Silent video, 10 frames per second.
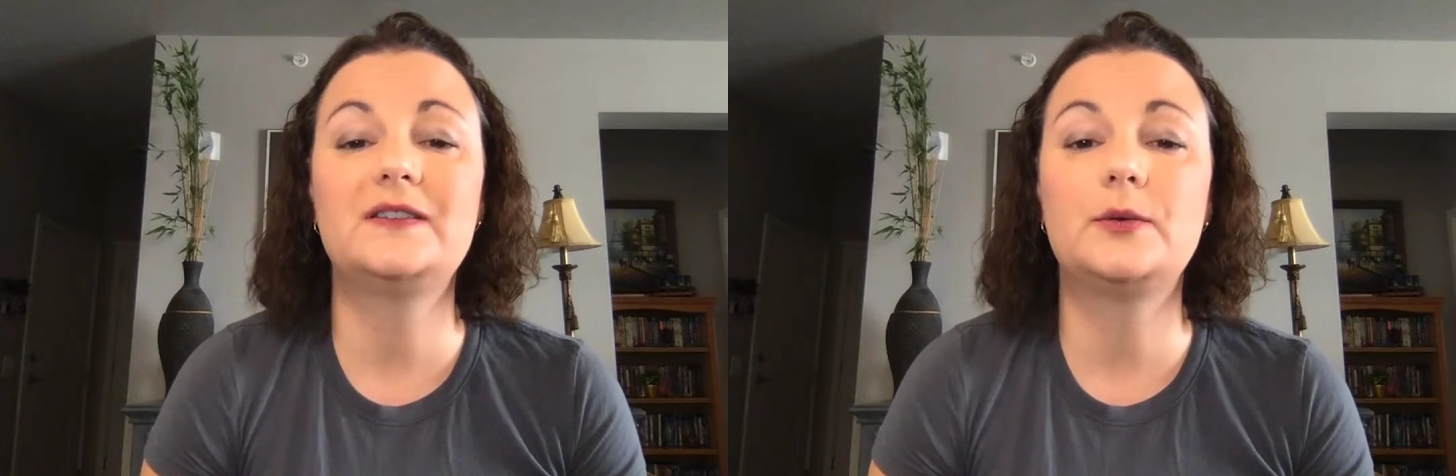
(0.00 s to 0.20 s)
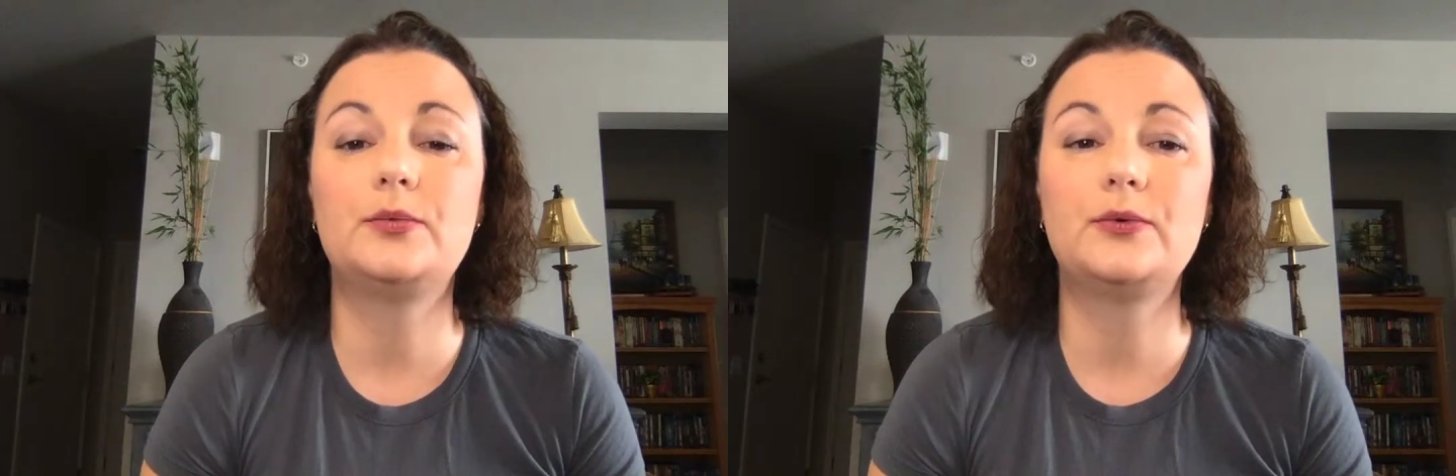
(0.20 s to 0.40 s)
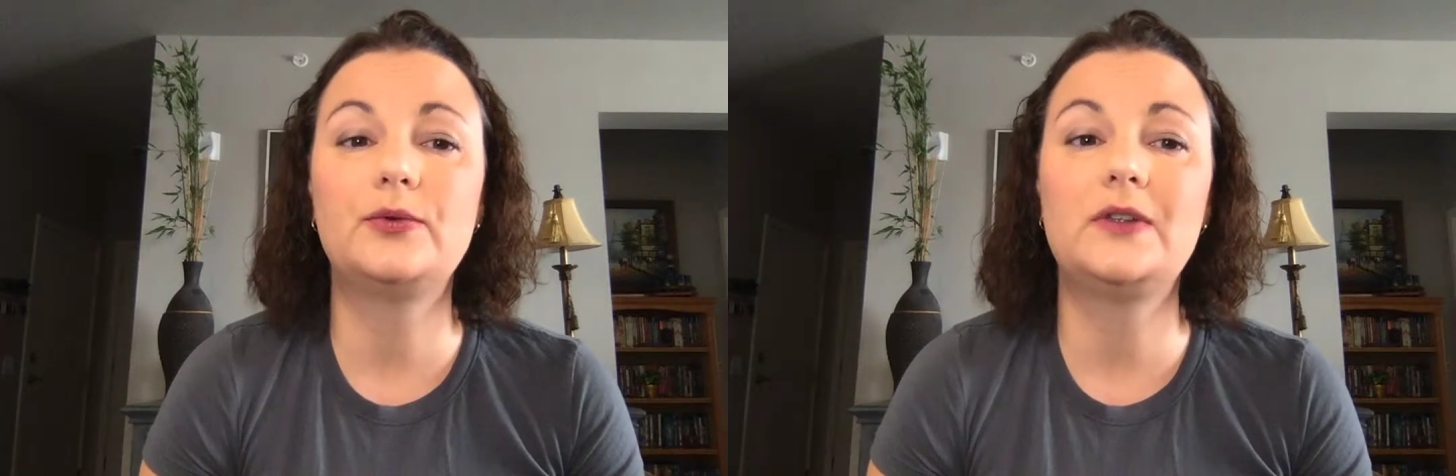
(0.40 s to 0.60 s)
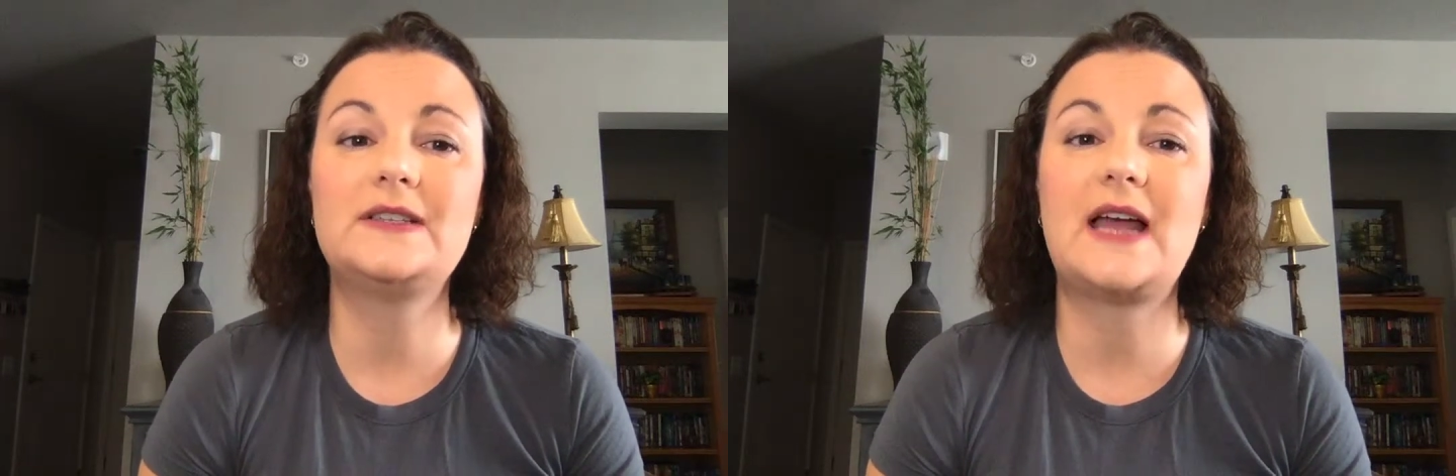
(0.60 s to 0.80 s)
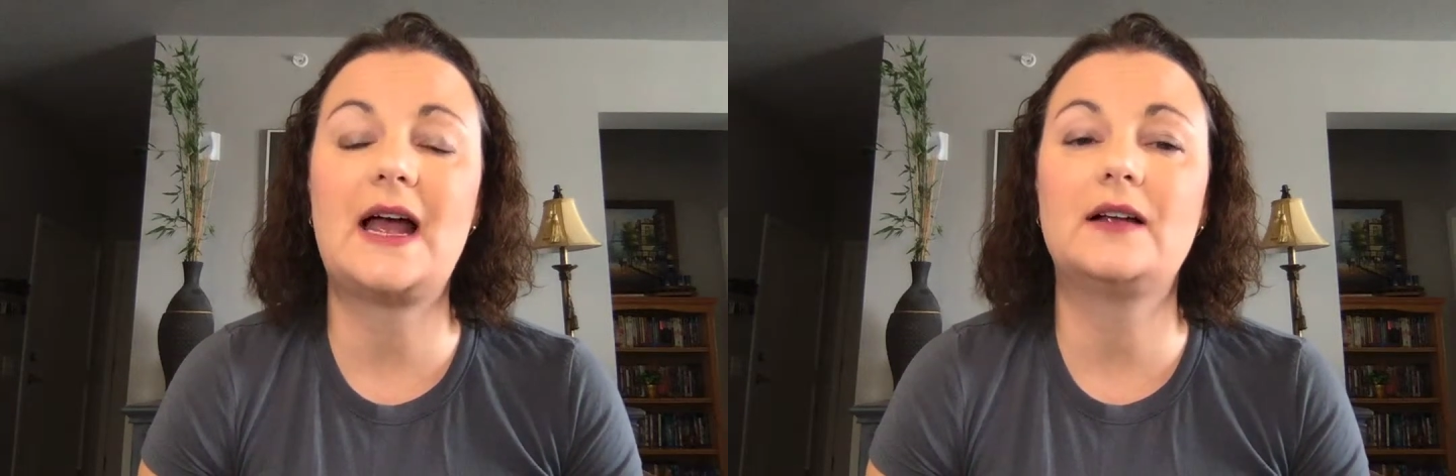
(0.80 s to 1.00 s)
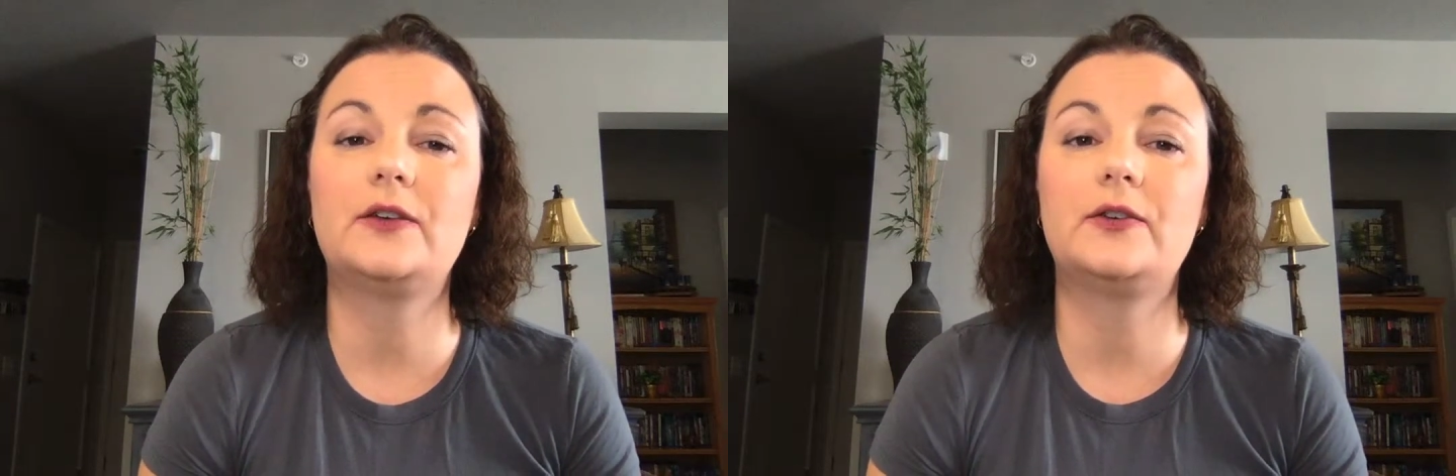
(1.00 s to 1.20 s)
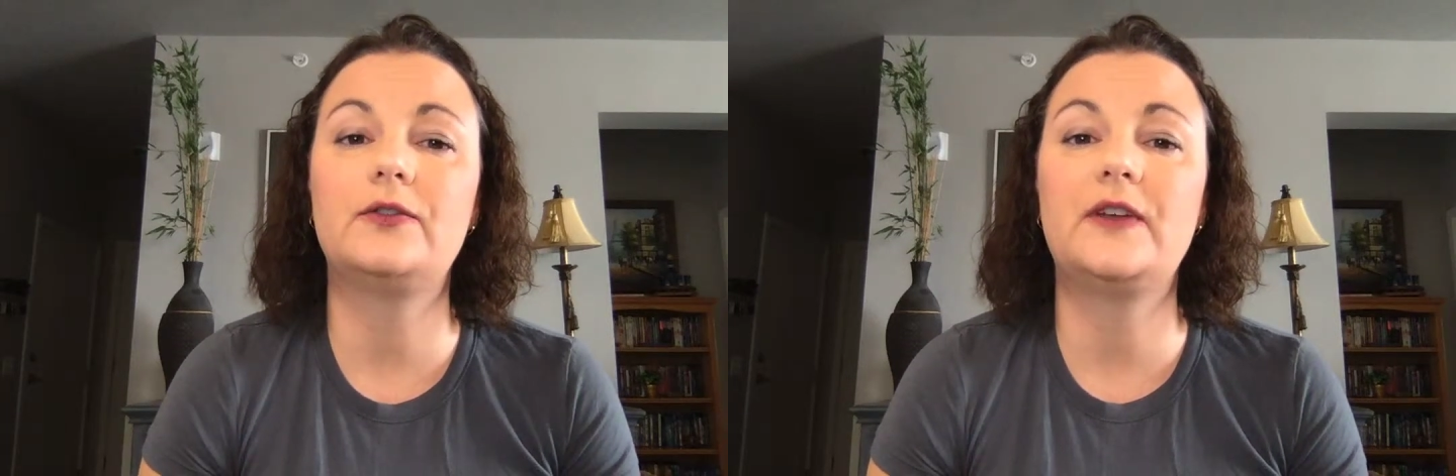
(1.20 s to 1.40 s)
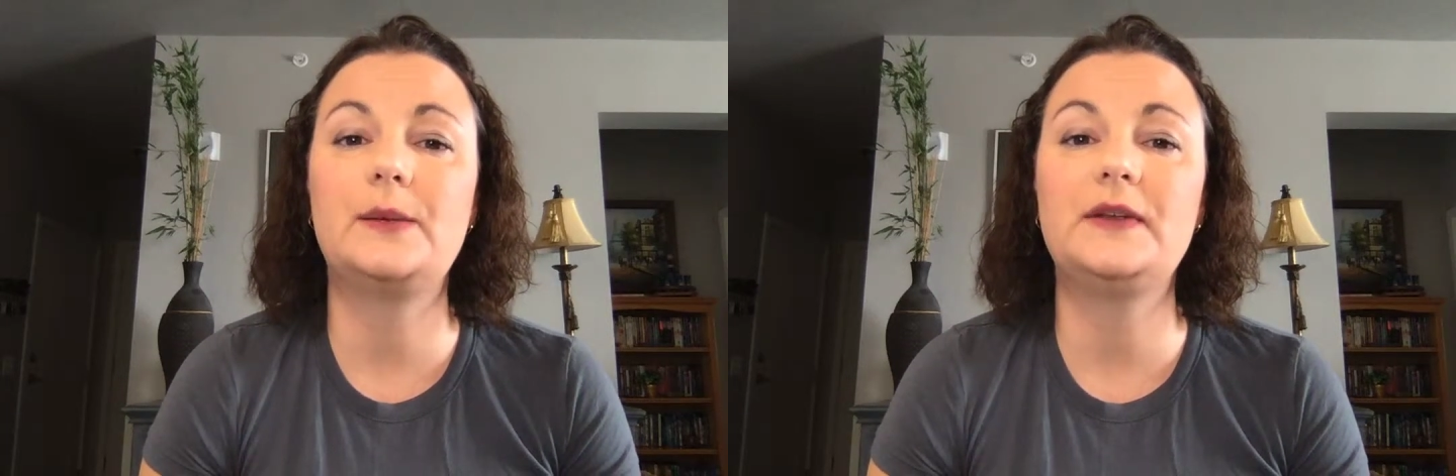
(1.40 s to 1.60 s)
the brutal attack on her
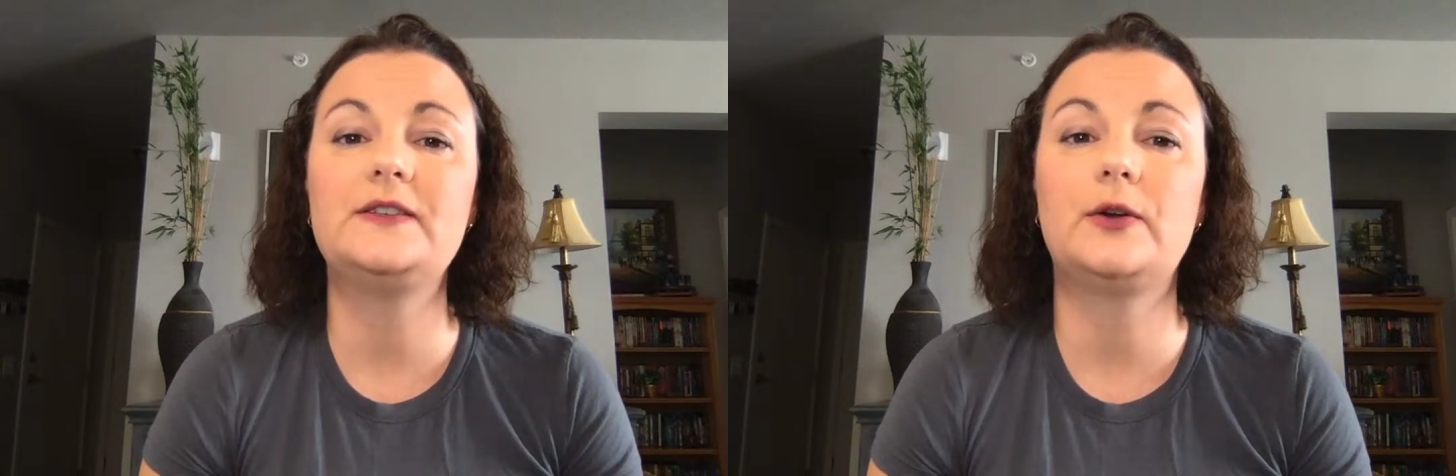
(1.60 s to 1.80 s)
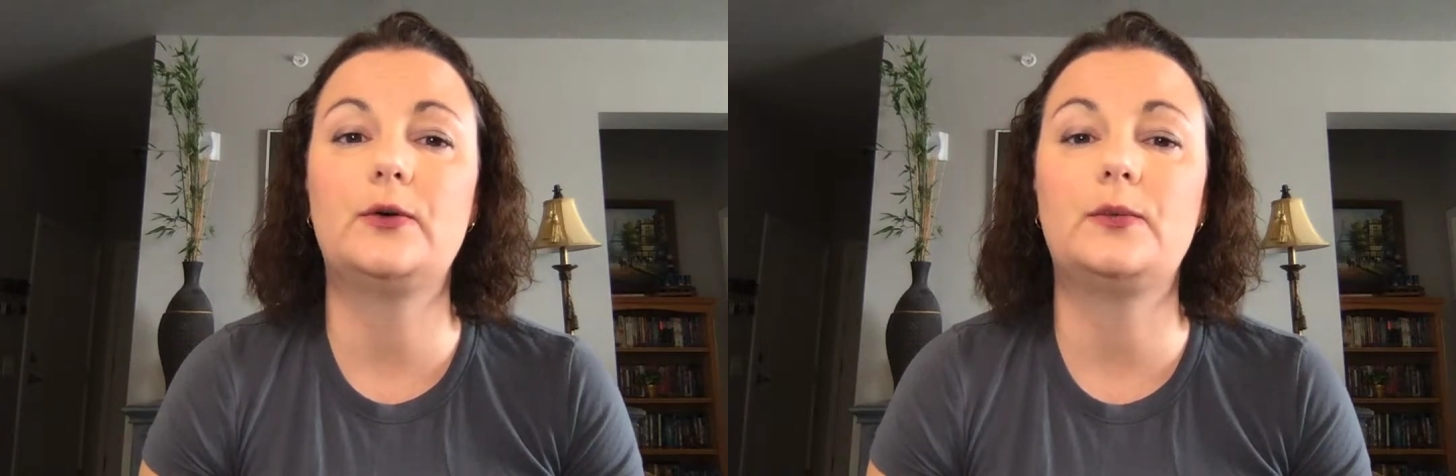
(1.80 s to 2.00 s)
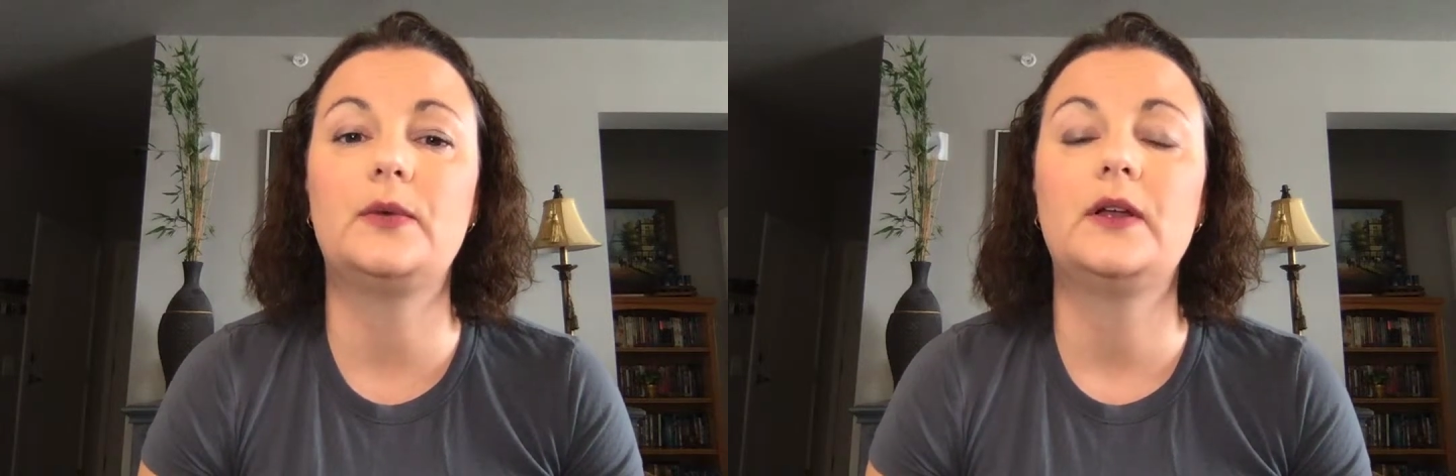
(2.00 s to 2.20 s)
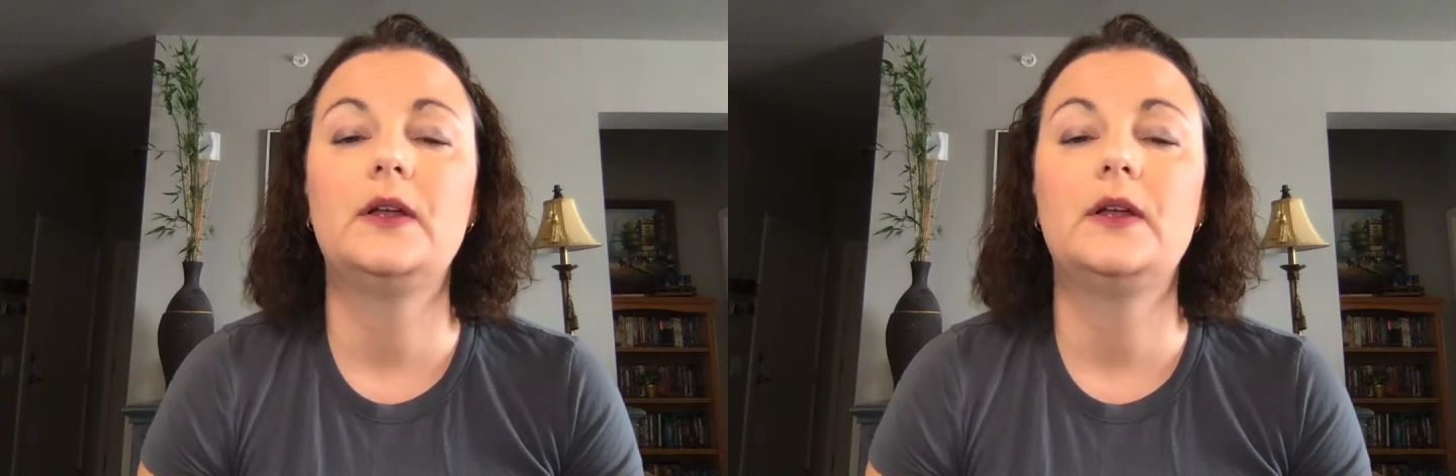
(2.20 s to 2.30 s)
family's home